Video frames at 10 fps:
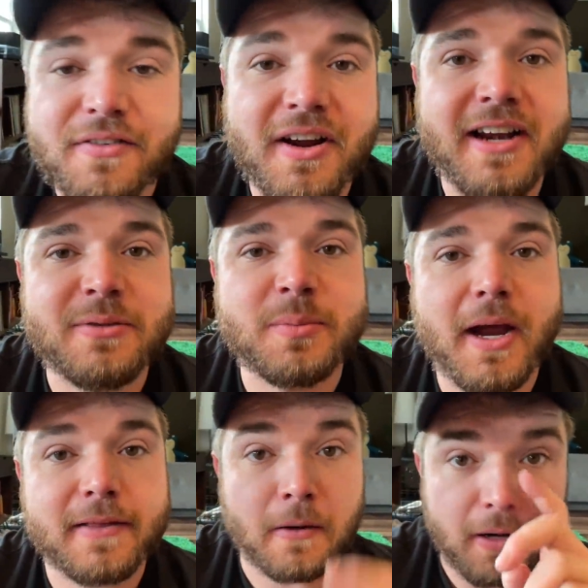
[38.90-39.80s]
Forgot he was
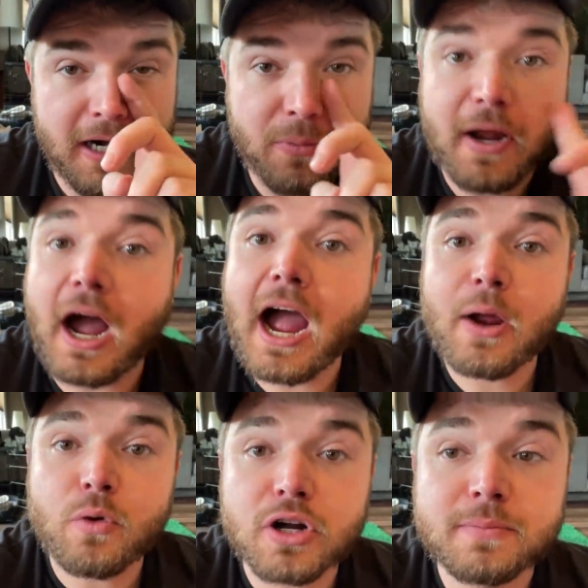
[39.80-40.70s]
back there. Anyway, hi,
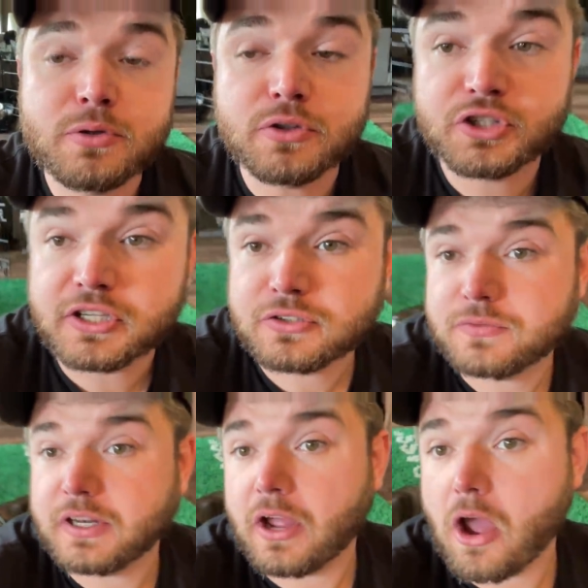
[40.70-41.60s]
welcome to a Chester
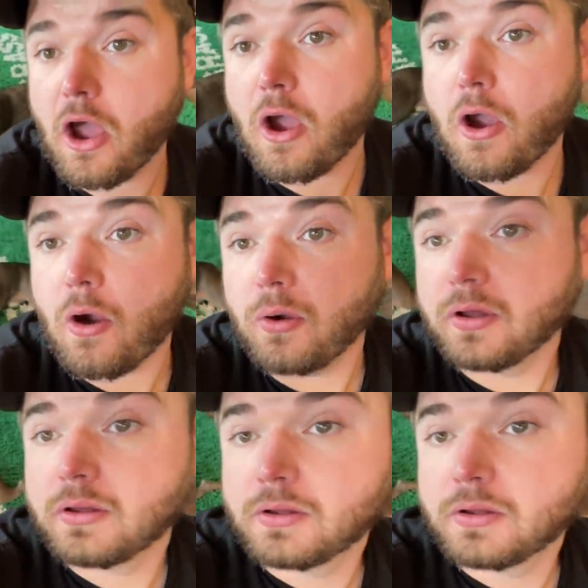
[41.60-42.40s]
video.